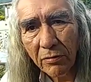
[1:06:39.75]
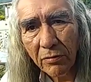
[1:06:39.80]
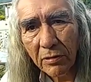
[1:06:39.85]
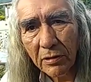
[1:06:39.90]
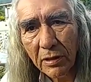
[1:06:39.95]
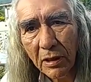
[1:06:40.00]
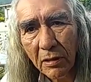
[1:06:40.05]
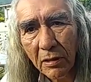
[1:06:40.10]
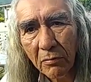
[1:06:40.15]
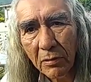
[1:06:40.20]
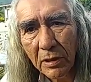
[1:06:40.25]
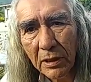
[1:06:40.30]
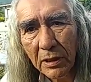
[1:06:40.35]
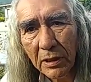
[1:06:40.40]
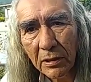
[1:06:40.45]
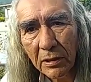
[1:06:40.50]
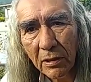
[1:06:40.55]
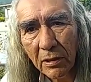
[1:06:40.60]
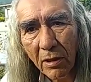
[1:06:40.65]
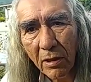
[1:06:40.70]
is that we
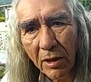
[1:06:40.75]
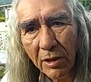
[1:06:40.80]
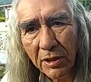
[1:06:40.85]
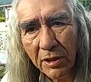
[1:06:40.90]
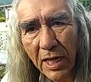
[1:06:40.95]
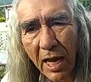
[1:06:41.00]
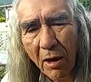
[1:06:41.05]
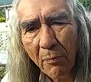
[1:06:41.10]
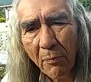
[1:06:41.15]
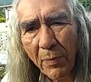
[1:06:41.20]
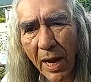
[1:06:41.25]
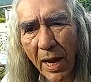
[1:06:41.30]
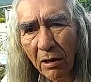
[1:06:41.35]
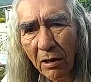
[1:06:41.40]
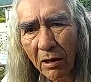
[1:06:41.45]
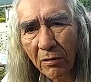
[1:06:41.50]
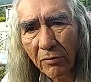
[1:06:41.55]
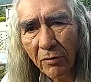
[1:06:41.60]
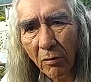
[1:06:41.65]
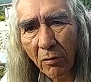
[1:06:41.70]
acknowledge how
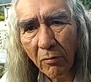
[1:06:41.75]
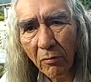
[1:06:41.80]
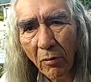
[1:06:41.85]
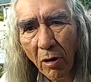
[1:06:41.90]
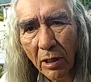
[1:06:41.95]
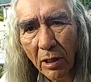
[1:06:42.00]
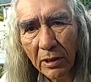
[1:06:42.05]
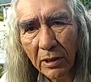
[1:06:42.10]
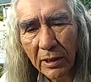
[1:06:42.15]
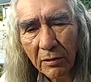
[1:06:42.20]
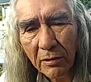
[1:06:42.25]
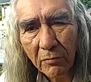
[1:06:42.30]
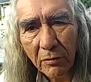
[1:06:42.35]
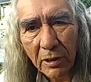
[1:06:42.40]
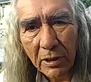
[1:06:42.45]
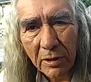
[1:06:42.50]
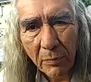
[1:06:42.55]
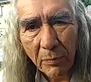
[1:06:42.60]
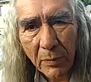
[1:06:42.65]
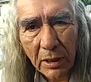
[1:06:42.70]
powerful water can
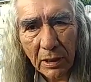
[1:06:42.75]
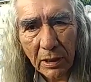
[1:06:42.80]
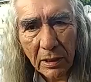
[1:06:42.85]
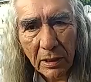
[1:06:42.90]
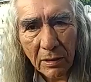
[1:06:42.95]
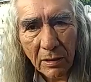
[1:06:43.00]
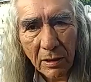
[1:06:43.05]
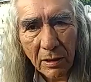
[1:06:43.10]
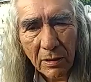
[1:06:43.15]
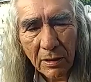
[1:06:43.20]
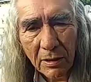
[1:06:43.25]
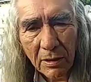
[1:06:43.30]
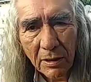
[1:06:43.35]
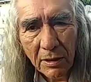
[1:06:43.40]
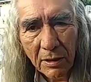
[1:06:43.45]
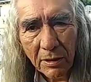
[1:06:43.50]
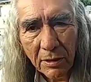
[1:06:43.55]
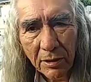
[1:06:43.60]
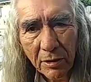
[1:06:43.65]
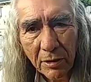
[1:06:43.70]
really be
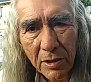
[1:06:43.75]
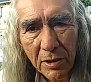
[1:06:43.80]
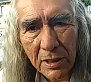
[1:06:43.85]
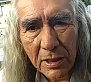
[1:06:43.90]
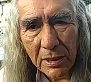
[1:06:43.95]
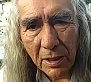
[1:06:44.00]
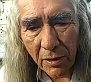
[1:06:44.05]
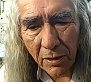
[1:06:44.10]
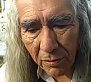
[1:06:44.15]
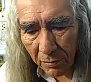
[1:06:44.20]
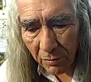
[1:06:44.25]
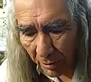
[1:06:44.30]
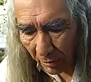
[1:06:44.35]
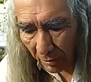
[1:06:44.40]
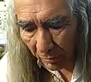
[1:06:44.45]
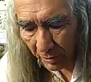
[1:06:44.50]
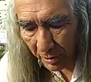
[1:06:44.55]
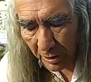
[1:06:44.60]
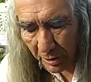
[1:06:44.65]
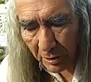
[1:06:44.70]
using it through the
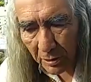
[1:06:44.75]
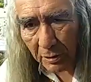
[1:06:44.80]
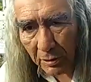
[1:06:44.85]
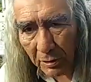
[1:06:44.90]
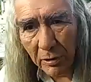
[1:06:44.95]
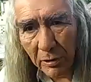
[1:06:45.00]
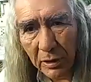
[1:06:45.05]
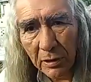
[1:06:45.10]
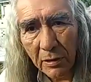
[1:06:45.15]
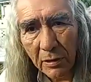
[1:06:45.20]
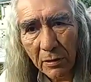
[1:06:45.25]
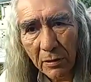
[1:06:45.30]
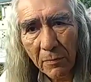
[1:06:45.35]
crystalline grid.